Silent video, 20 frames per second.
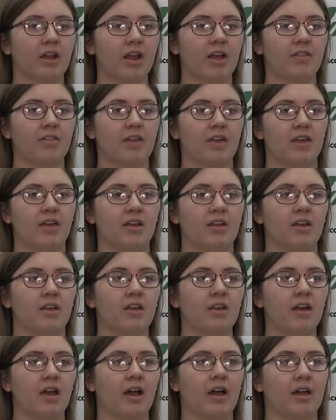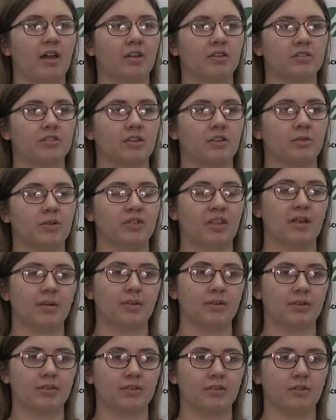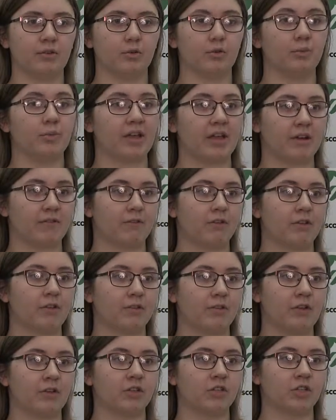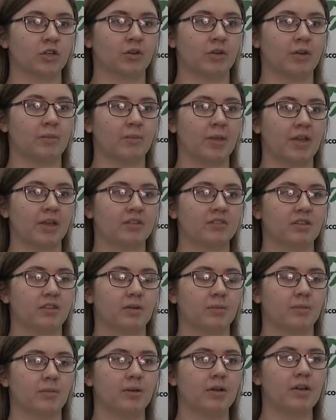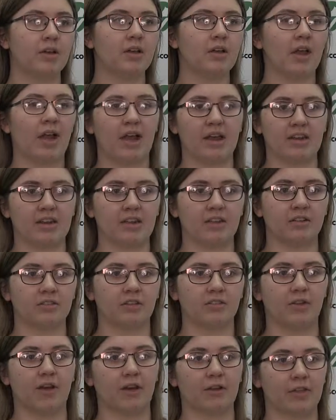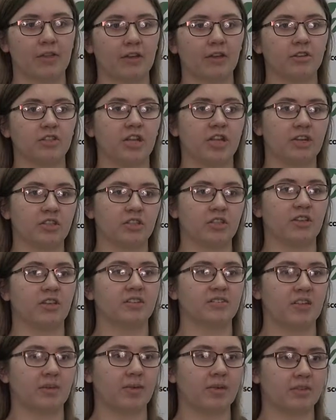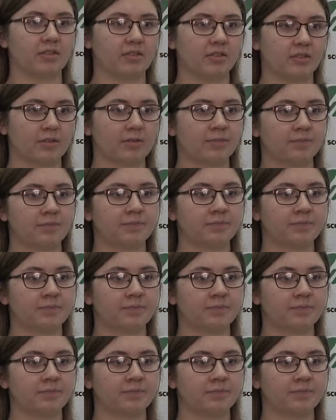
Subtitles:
And then I also was able to plan for the future and make some ideas of how they could change the exhibits.